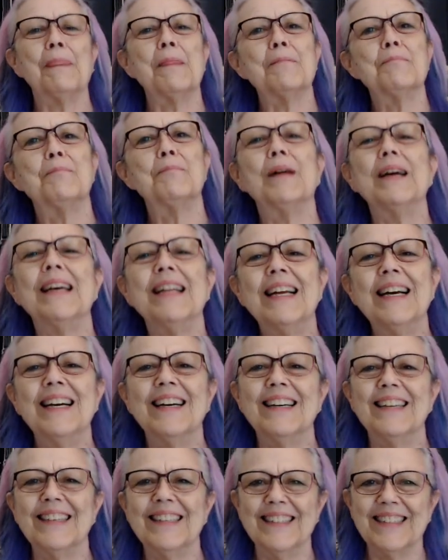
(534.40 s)
But
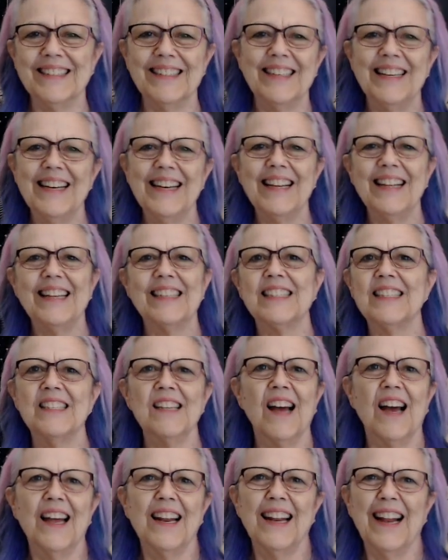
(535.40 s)
it's
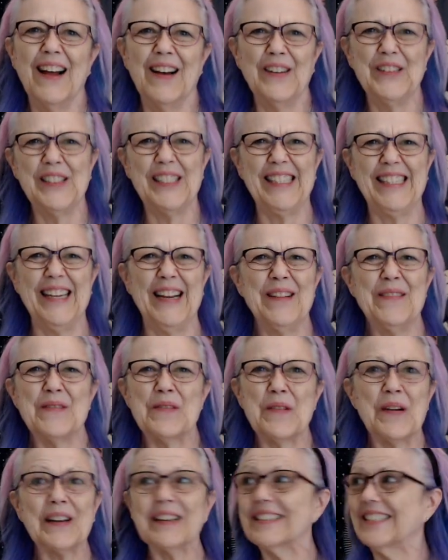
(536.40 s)
not how shit
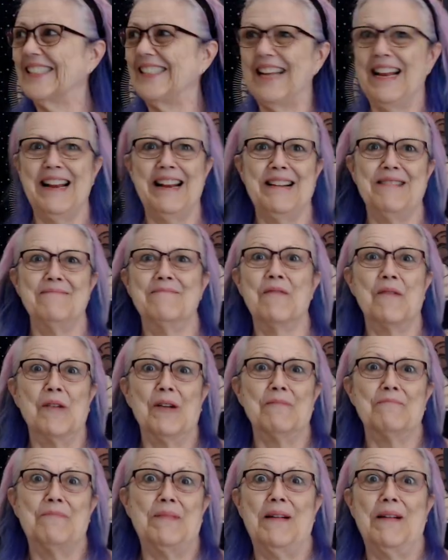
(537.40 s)
works anymore,
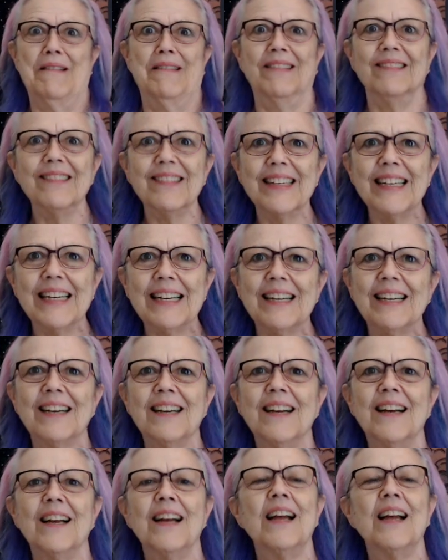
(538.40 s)
apparently.
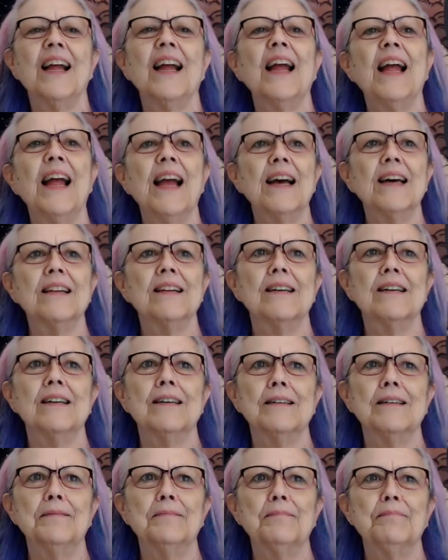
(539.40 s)
And
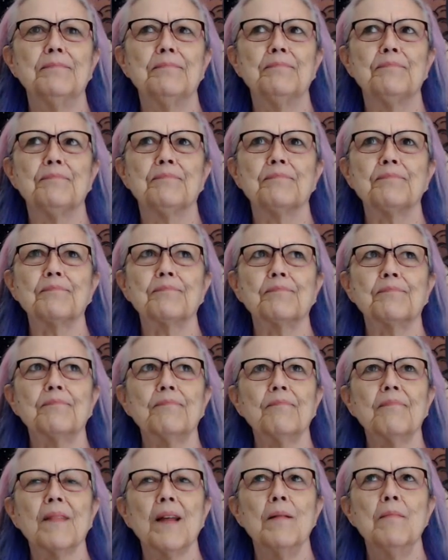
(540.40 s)

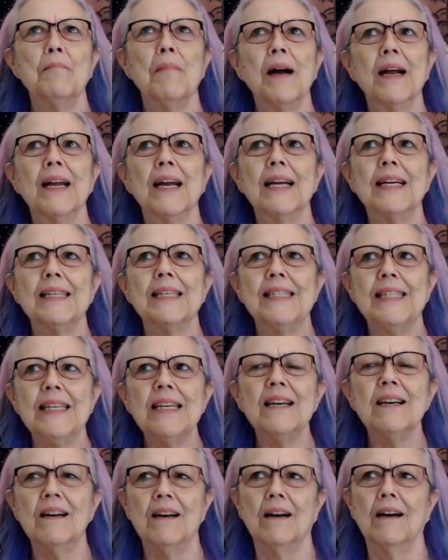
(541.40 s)
my
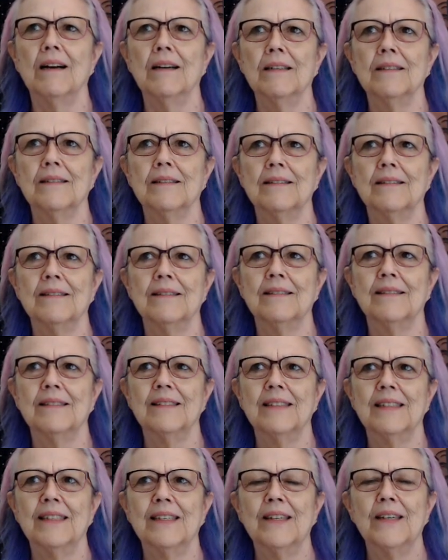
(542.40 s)
idea,
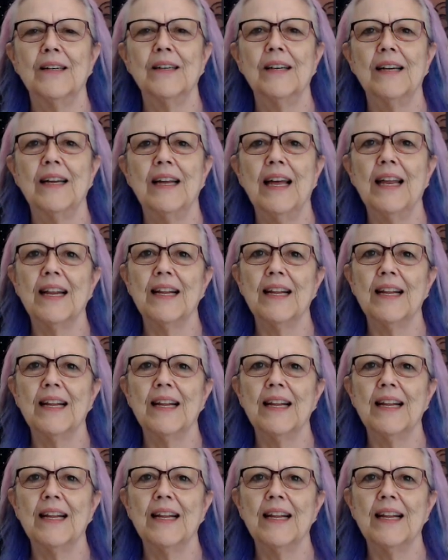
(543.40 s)
and I